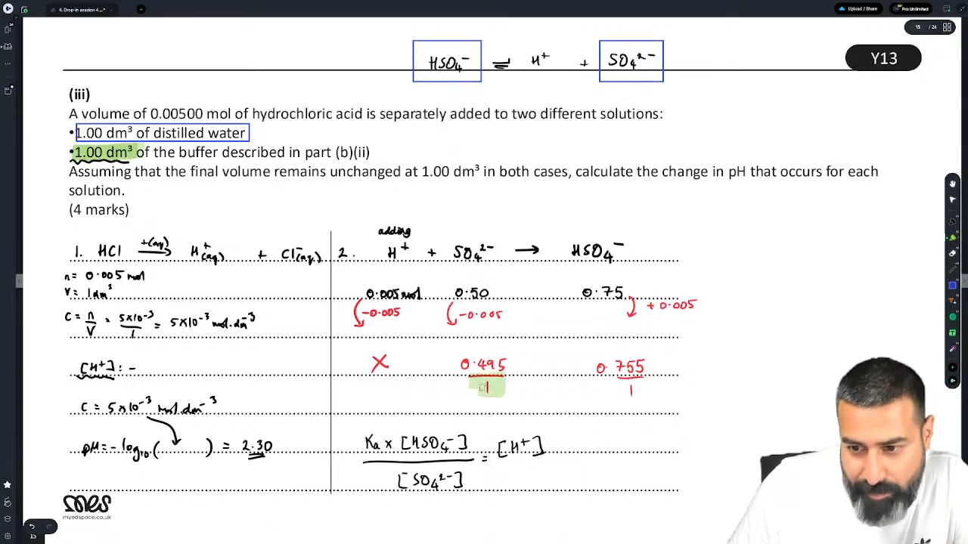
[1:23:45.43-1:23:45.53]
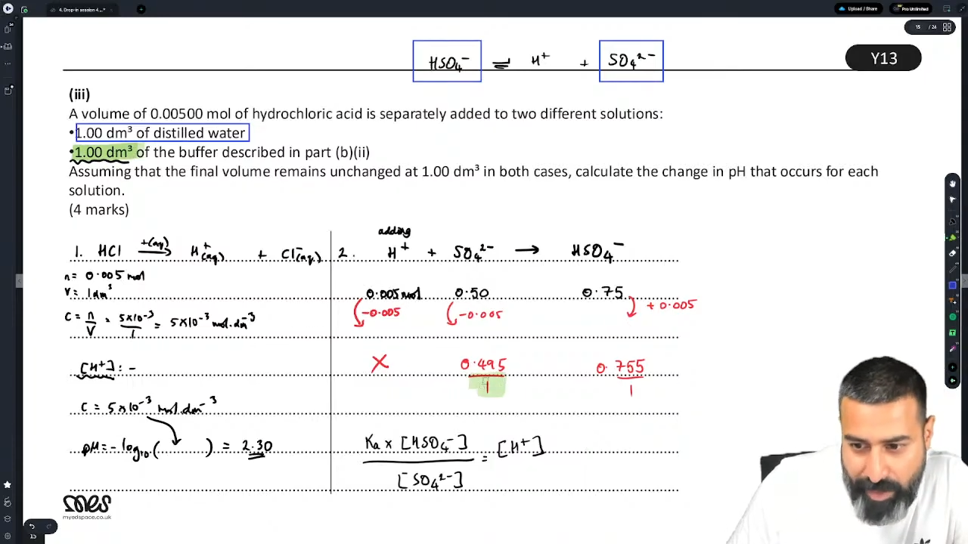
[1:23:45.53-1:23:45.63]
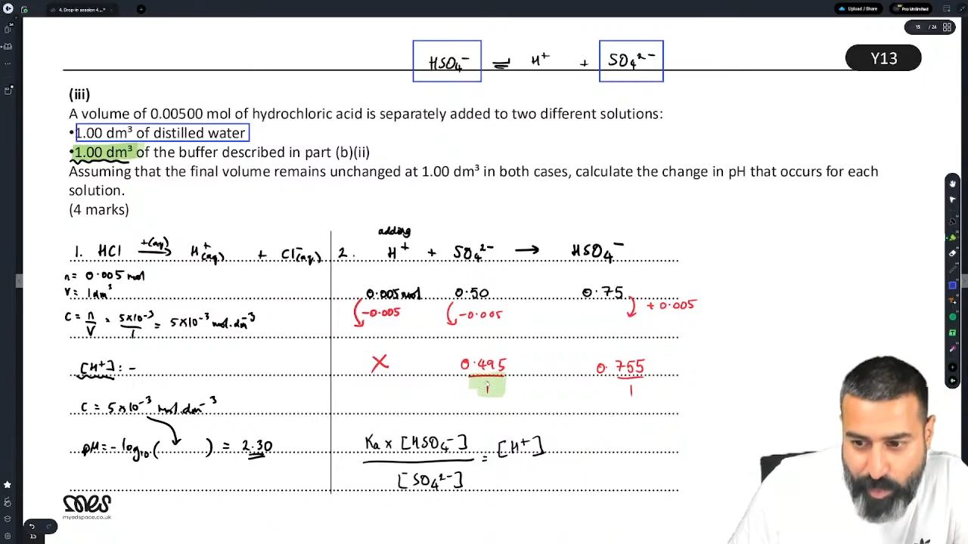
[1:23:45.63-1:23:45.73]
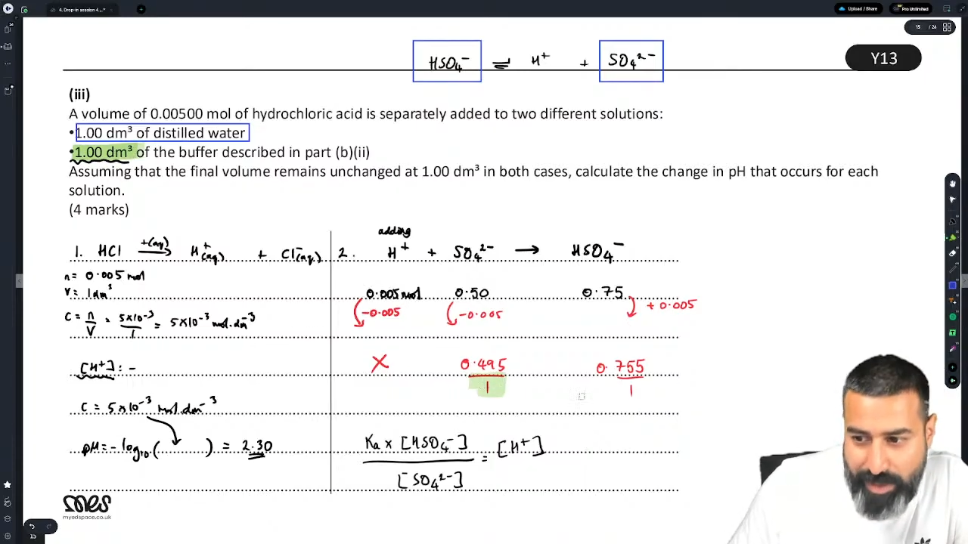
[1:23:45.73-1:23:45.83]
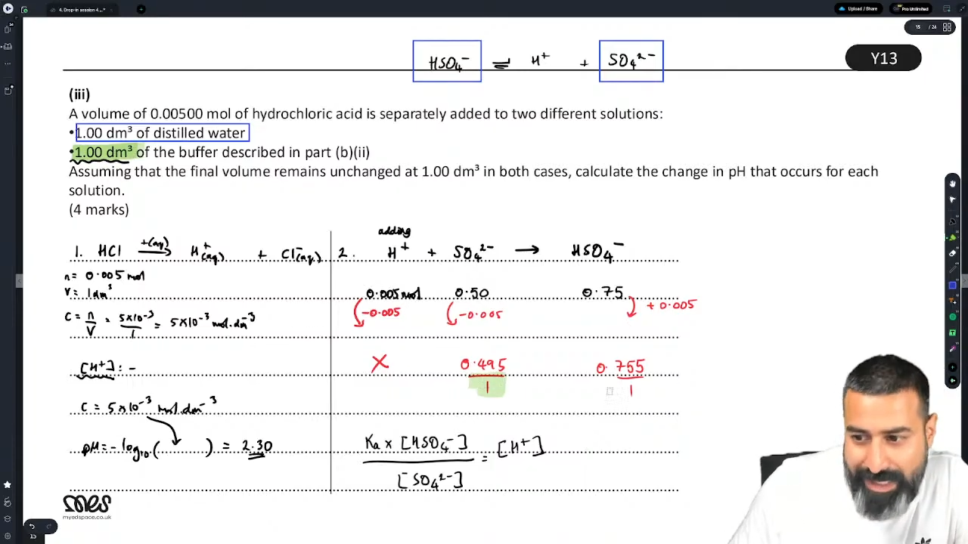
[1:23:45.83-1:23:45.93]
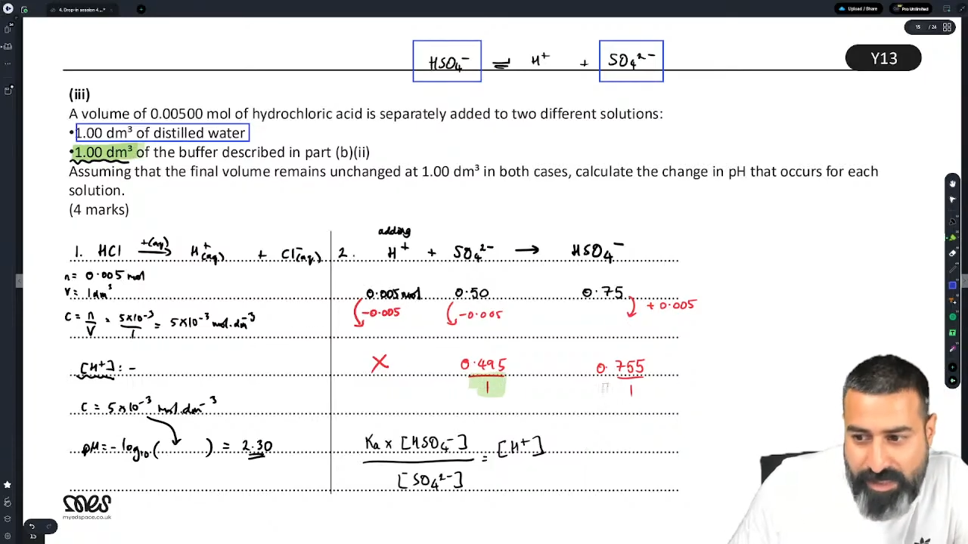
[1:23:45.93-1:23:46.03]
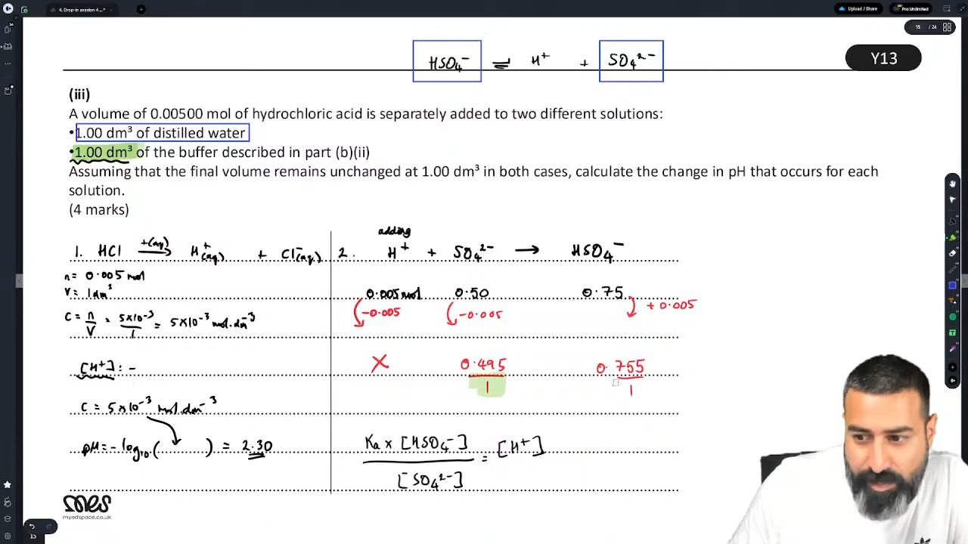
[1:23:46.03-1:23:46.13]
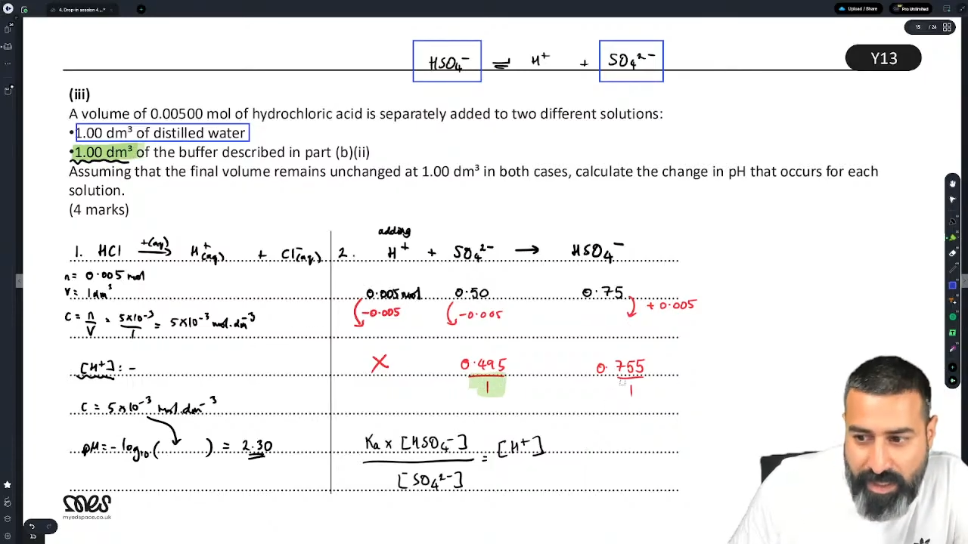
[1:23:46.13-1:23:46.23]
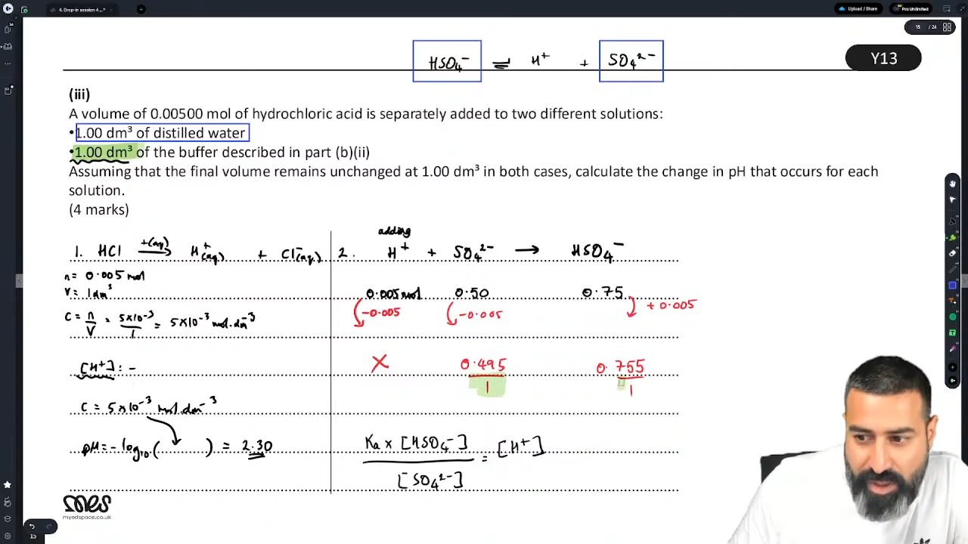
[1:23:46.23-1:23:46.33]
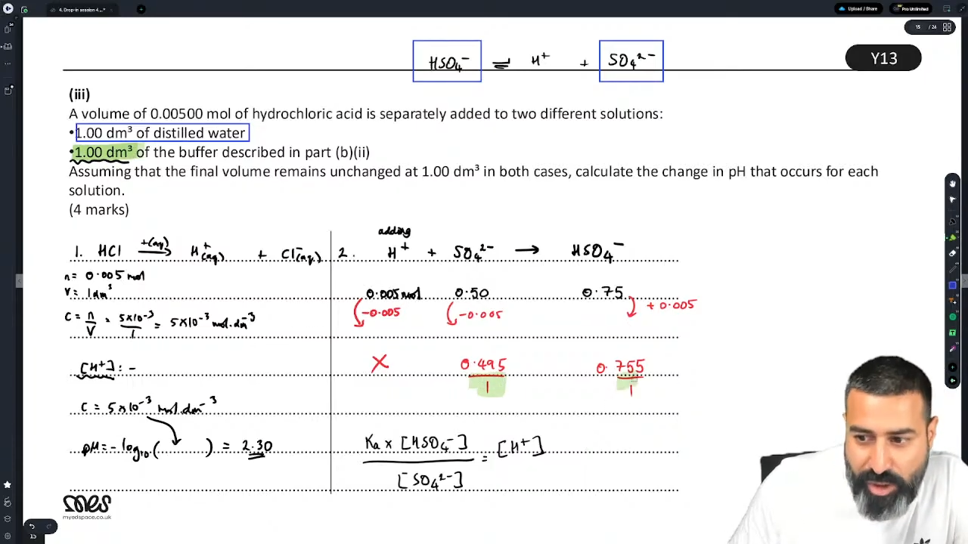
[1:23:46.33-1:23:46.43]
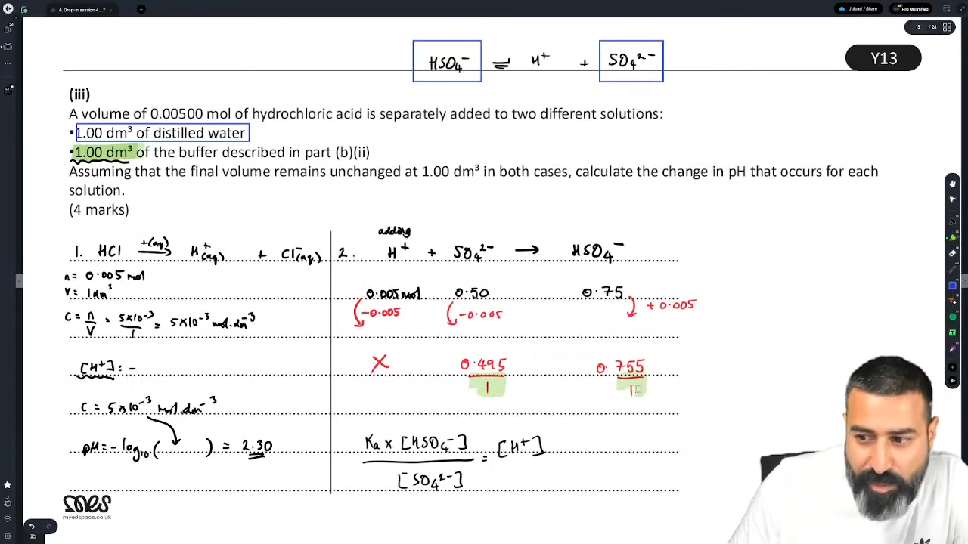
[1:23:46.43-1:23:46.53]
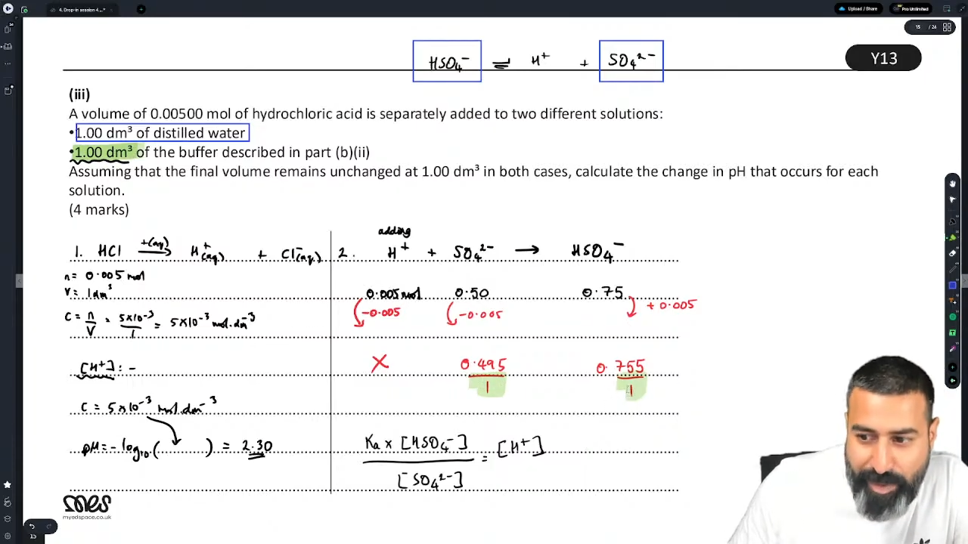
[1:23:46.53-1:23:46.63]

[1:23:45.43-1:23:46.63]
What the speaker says: by 1 decimeter cubed,